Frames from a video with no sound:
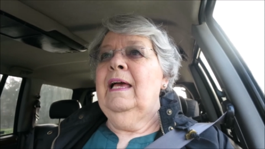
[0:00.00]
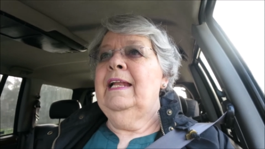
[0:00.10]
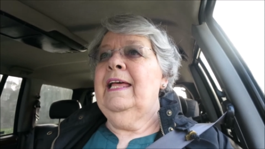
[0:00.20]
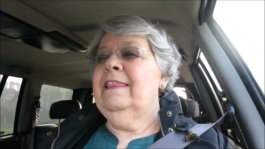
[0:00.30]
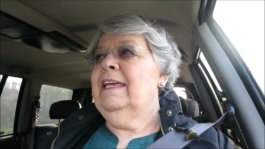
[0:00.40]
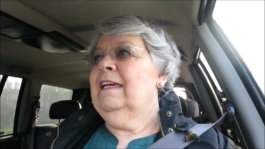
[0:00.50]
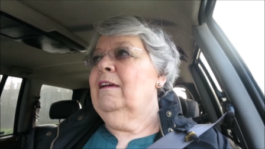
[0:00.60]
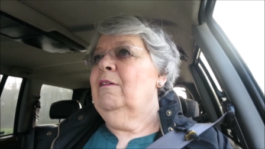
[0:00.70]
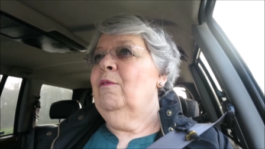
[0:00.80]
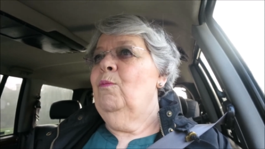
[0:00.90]
And I
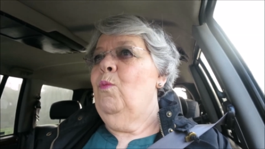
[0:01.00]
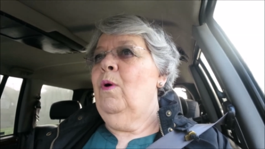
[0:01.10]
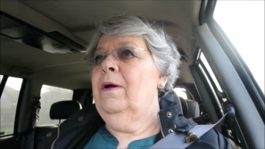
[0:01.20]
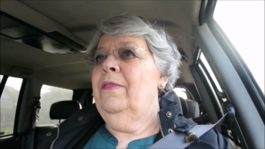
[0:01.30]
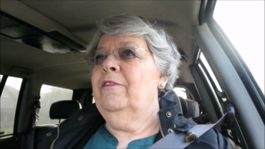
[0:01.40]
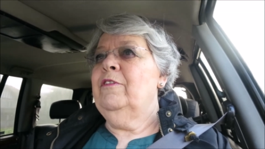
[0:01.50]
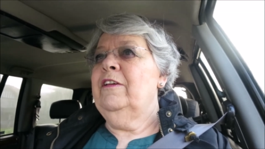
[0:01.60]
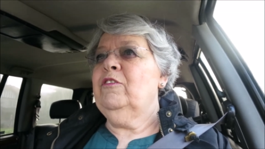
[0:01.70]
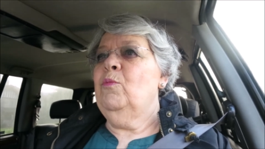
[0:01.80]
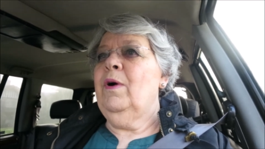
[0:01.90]
think why the
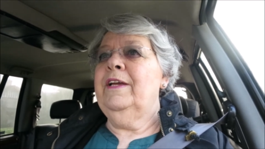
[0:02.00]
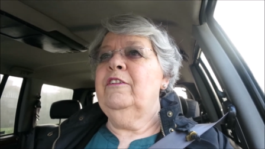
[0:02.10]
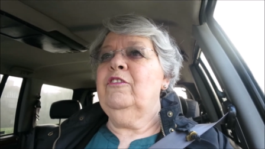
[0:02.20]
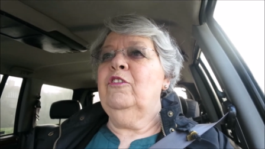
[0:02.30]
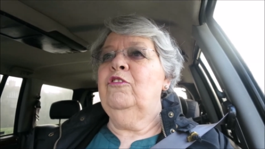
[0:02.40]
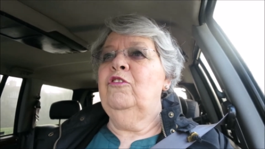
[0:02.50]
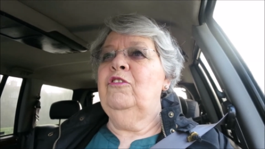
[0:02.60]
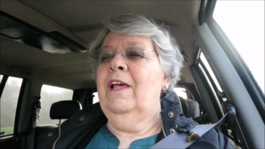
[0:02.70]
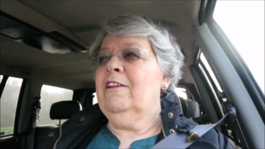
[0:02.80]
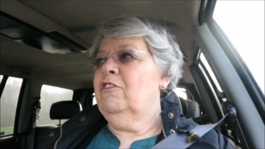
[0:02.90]
reason why is because you
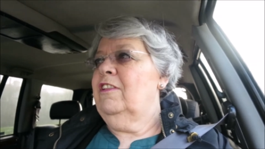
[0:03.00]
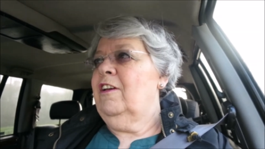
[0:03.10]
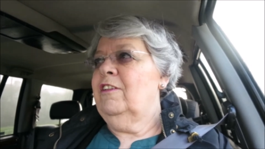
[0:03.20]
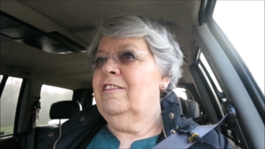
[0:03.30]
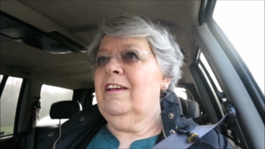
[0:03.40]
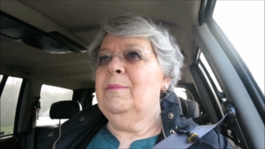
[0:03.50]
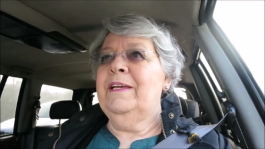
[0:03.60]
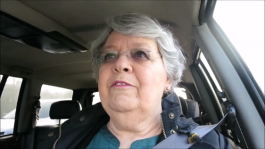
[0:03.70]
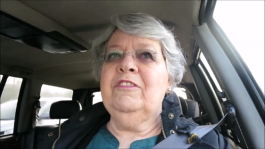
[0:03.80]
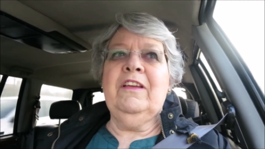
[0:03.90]
actually the only time
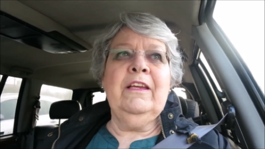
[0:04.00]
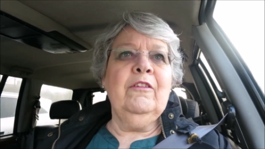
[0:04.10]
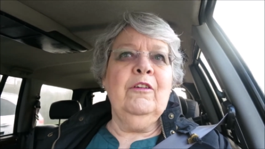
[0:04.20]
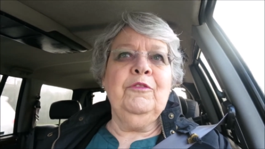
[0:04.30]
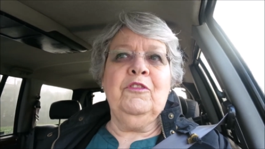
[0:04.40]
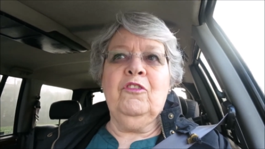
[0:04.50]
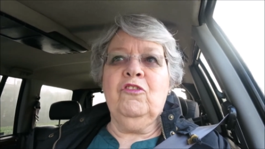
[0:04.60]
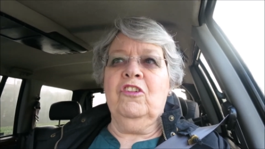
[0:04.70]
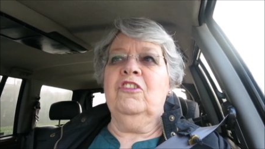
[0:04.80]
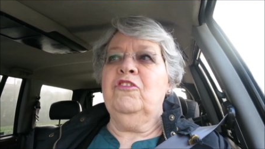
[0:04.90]
I ever take it off is to
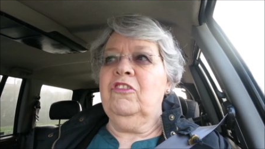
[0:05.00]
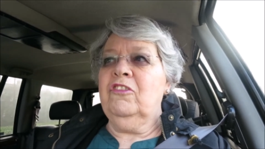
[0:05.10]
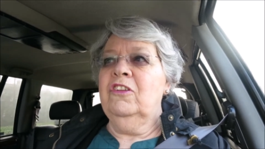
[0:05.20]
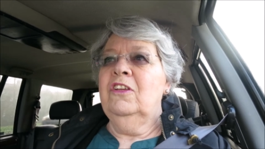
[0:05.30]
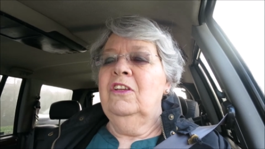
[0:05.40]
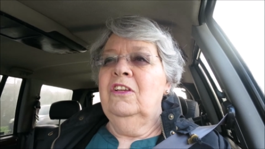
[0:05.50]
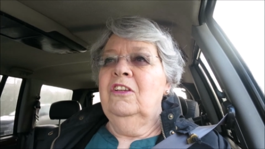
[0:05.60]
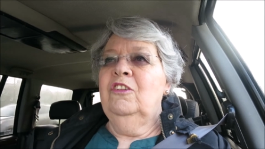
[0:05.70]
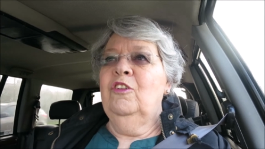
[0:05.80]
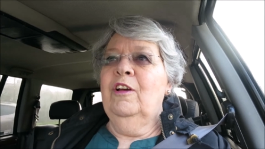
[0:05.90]
charge it.
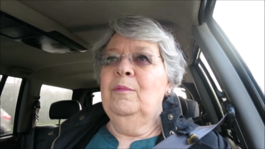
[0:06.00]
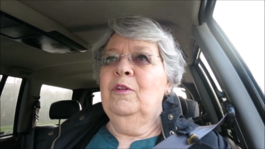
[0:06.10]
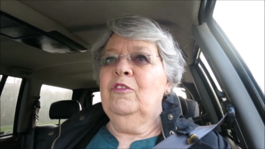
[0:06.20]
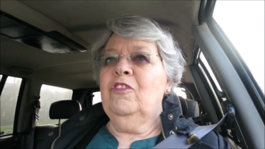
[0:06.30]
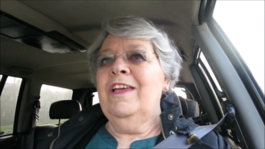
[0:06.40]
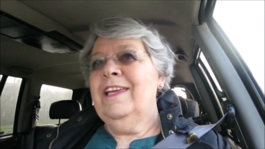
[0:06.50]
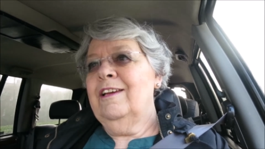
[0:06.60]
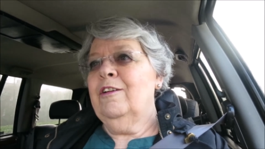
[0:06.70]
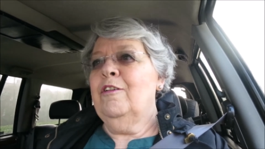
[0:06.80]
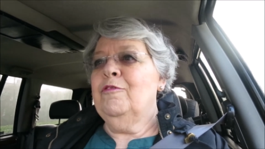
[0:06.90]
You know, I'm not
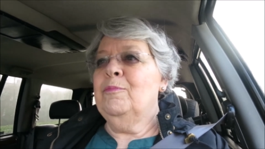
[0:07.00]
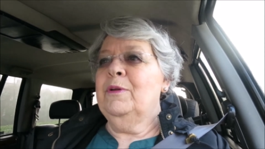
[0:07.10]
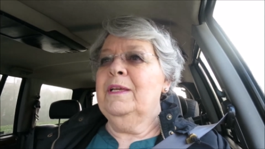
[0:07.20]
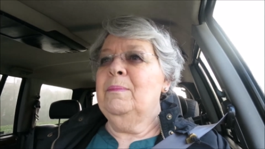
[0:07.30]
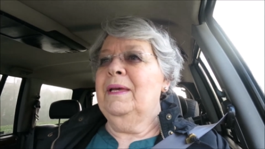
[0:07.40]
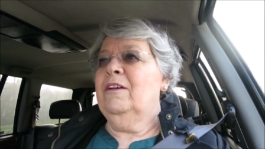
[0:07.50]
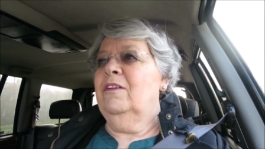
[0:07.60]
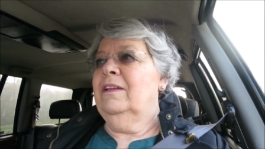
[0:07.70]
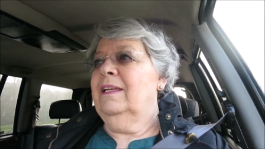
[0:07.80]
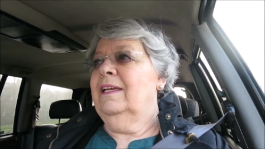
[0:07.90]
taking it off and putting it back
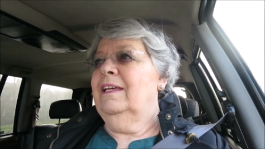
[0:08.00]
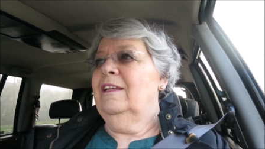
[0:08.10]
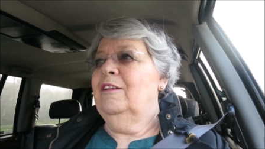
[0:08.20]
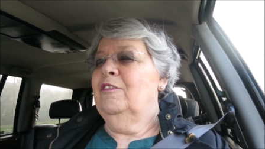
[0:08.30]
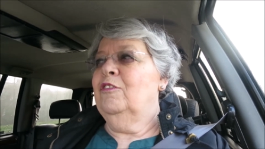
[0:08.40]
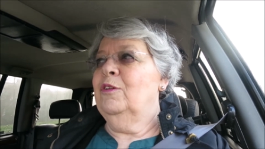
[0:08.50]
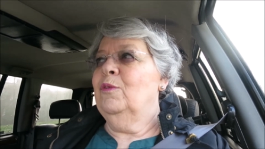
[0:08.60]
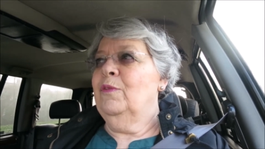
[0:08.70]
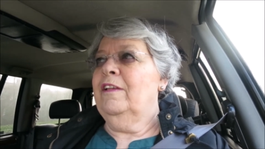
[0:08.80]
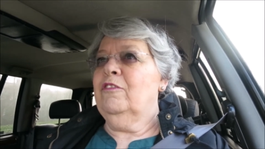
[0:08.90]
on again and
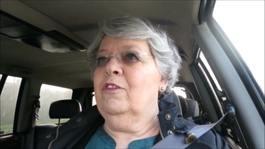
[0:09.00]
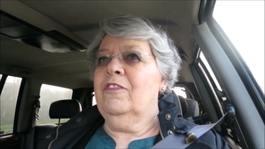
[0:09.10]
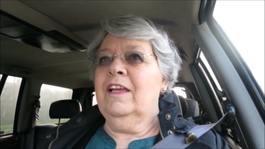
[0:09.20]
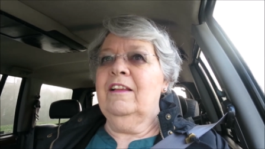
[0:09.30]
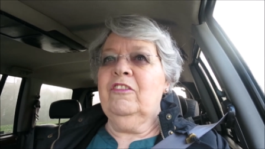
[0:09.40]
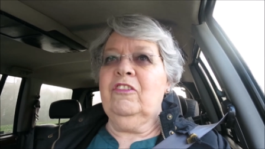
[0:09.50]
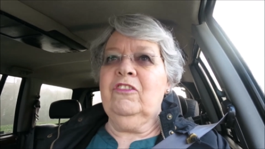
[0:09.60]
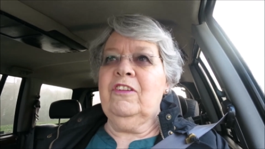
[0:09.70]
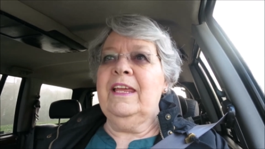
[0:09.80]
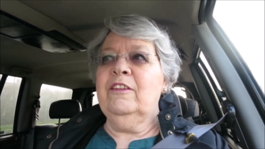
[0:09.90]
doing all that sort of thing. It
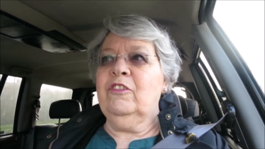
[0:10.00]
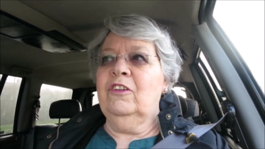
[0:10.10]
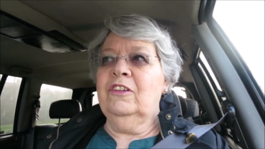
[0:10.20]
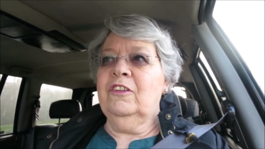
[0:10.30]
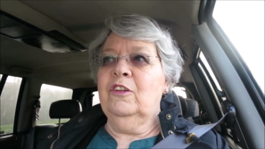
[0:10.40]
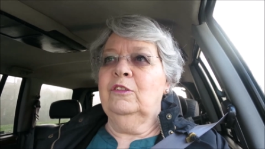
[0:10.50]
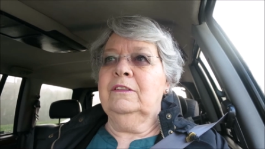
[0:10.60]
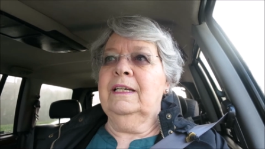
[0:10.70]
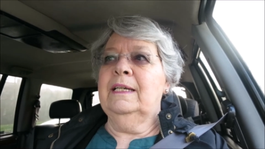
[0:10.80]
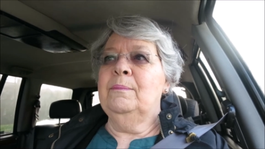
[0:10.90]
just stays on the whole
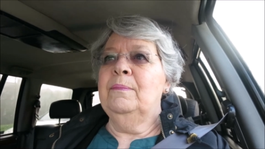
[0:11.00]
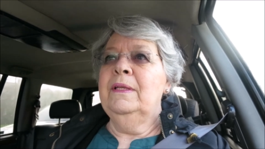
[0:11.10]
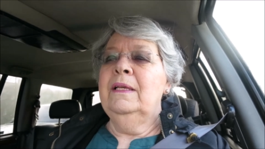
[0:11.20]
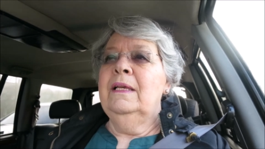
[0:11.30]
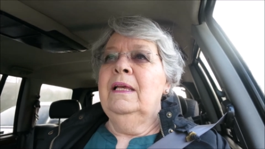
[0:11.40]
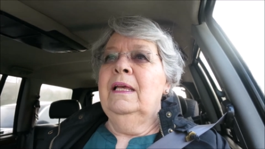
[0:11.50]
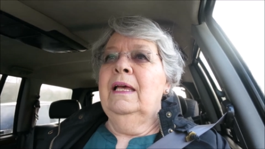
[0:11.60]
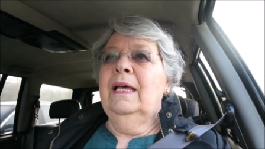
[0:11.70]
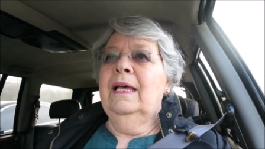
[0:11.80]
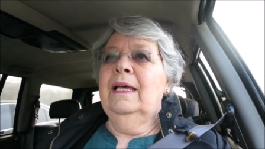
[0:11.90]
time.
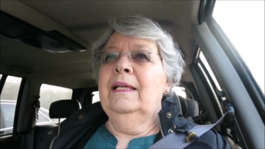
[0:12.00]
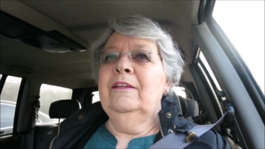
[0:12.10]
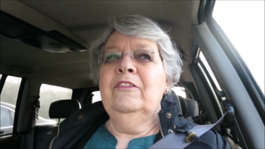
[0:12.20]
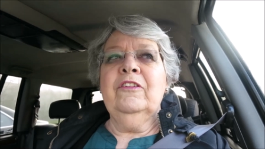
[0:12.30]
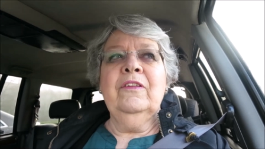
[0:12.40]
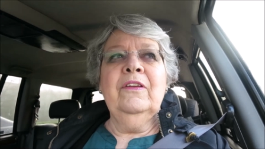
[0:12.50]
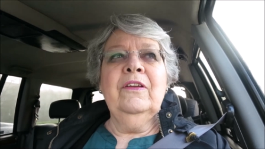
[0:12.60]
And